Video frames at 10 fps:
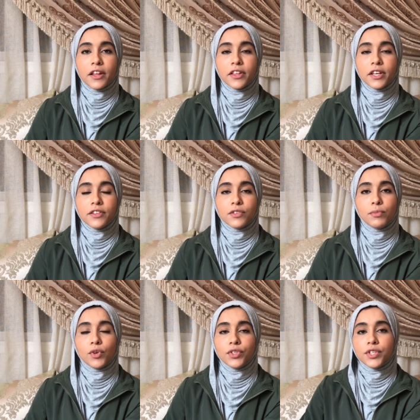I think it's
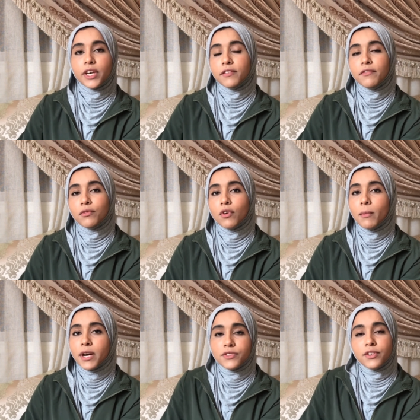important to give
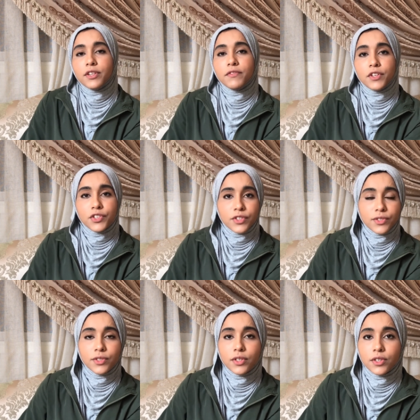robust
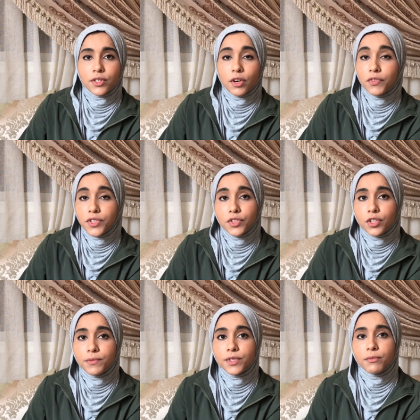definitions of these
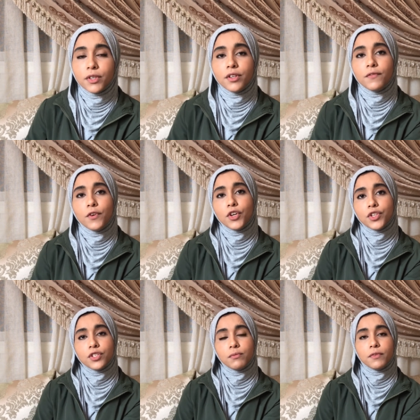terms
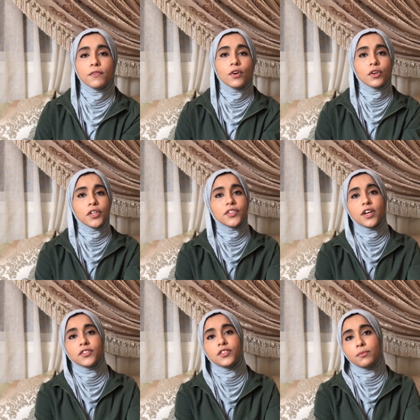first, before
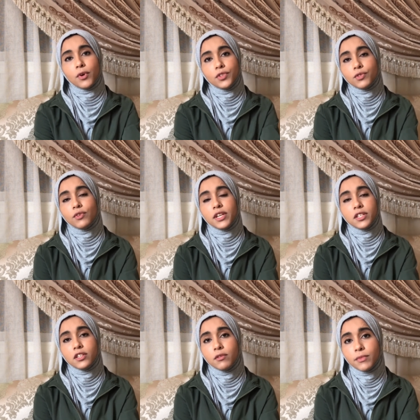discussing the points
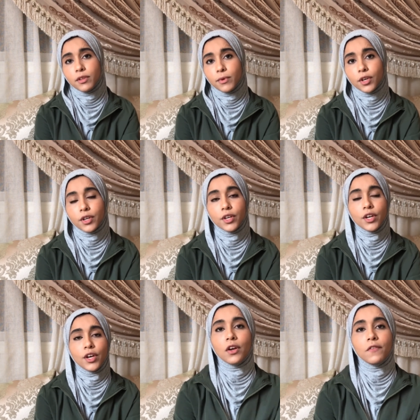related to them in the book.
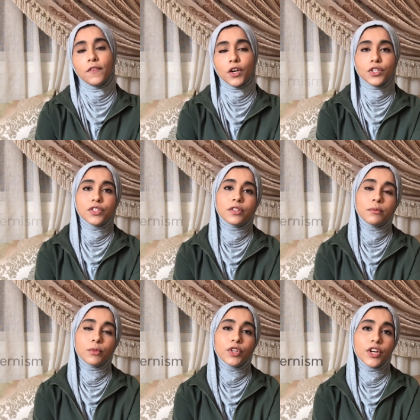First,
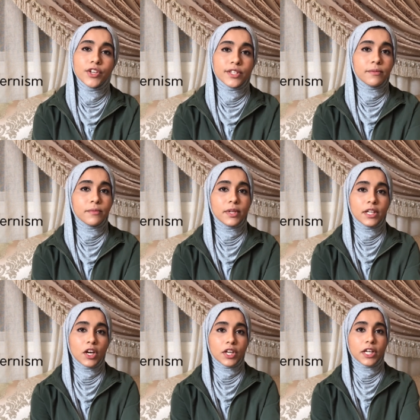modernism
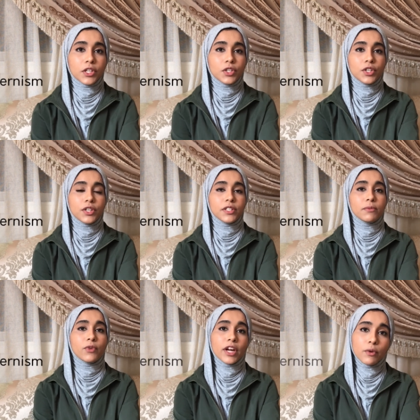in architecture is
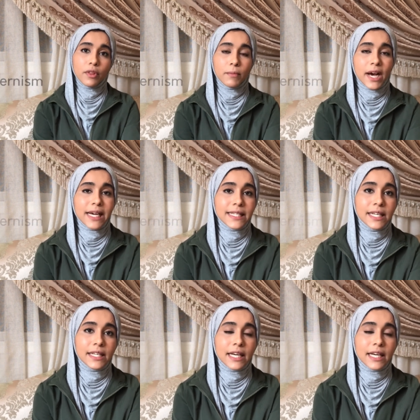a break with the past